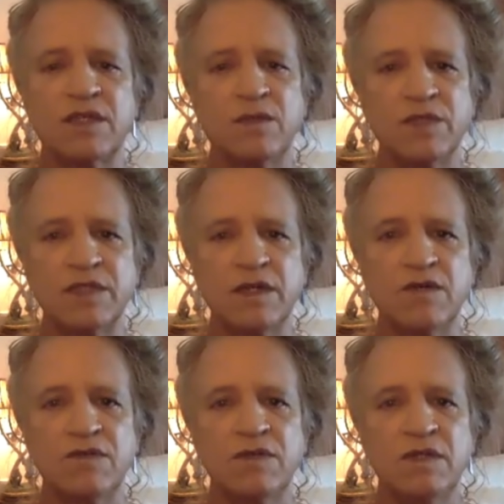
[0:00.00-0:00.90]
kill myself.
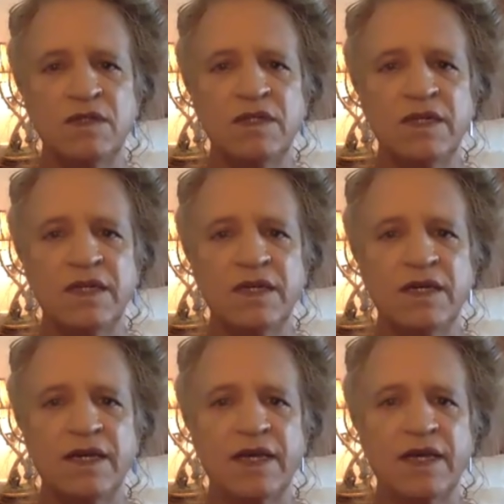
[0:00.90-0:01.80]

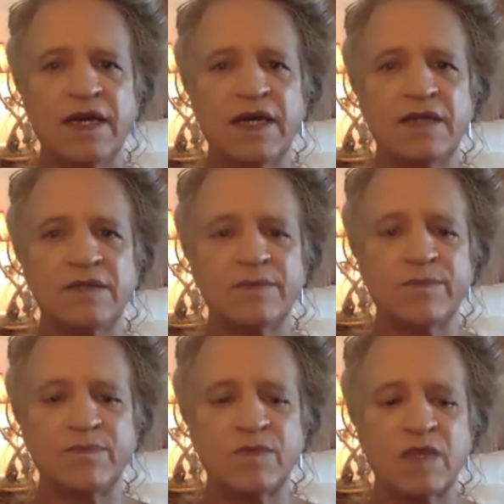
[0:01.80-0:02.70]

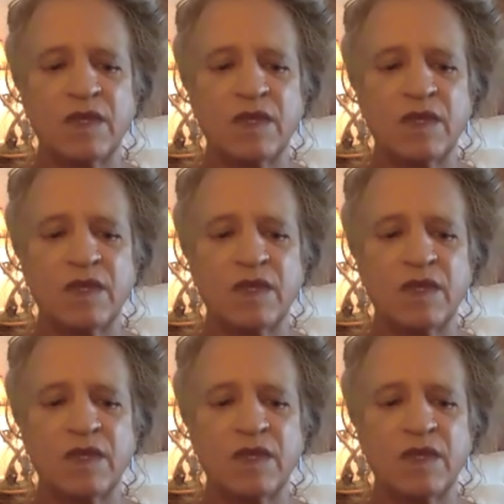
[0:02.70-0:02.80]
And,